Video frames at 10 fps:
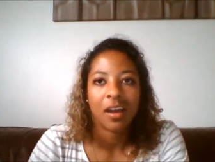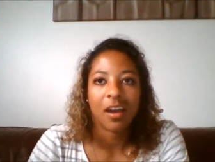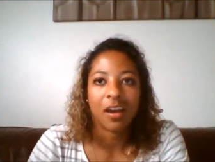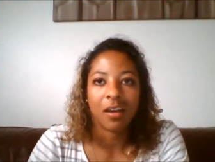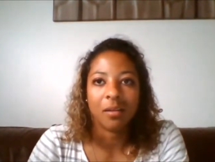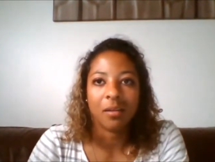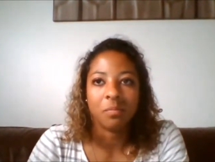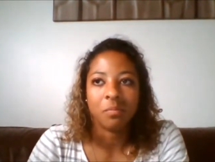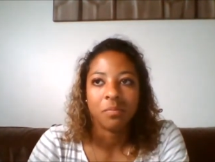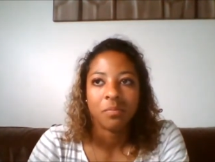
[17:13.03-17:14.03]
Um,
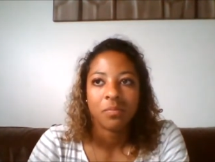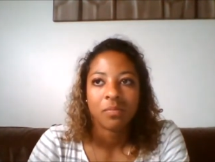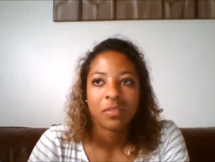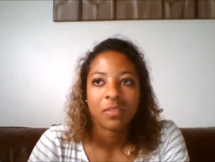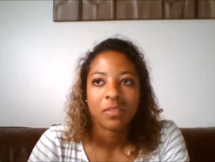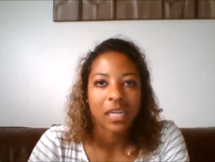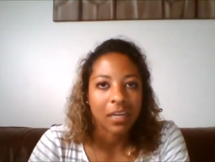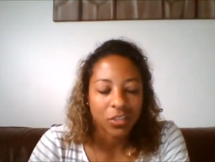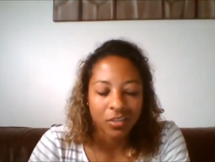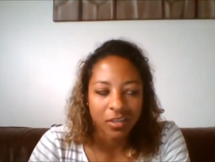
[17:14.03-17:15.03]
so like I
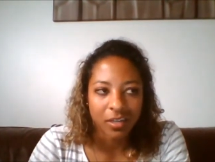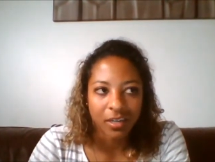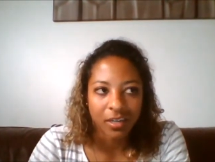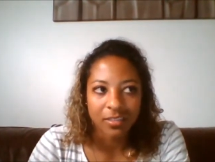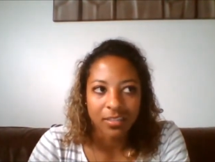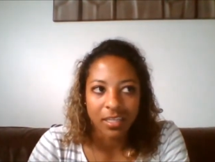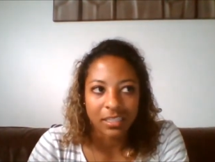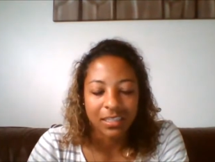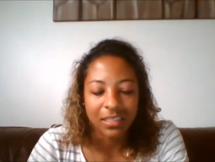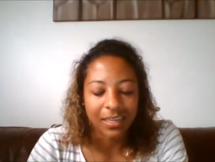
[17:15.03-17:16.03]
showed her, I was like, D
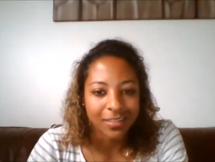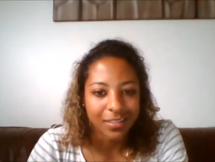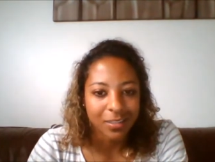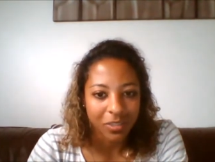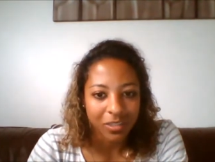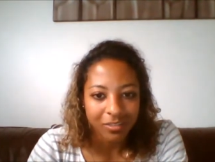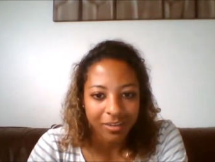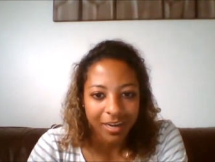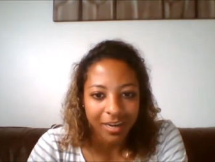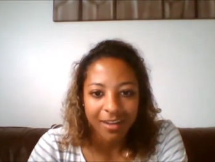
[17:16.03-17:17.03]
like, is this real right
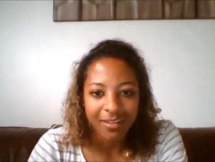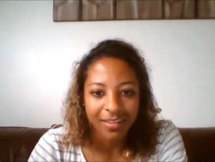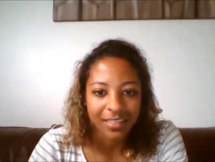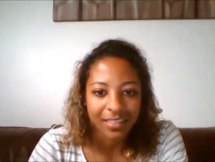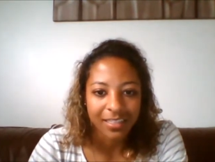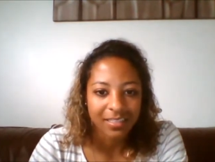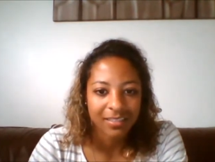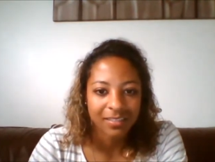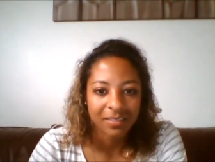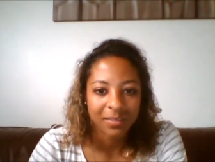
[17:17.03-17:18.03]
now? Like, is this,
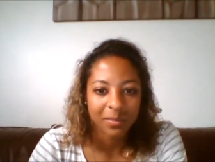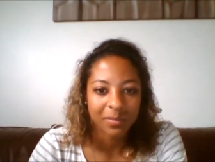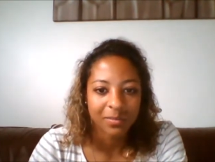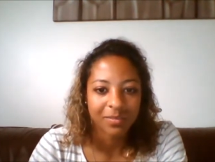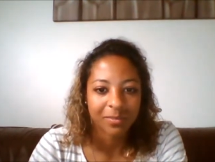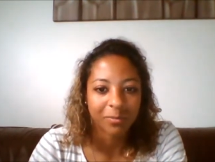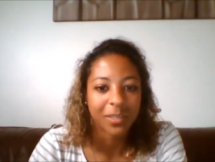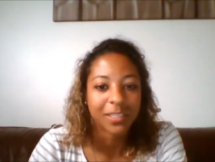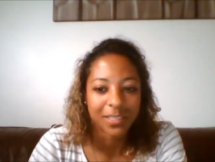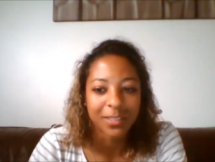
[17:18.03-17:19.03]
is
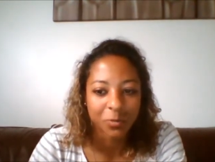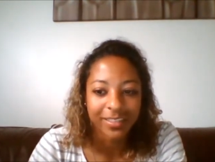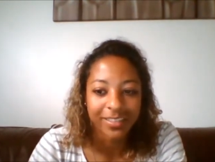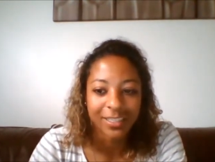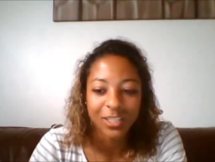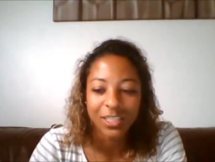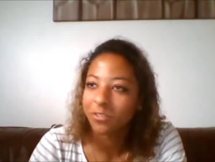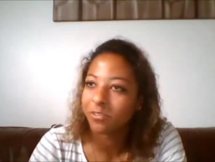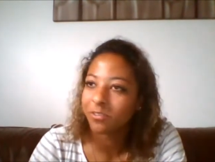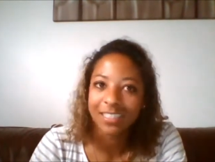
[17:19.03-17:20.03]
this real? And she
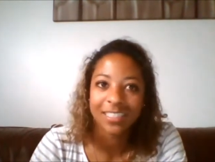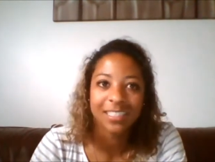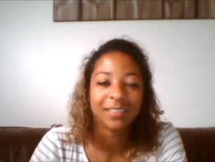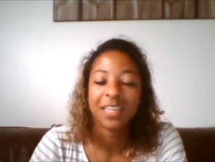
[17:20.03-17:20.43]
read it, and she,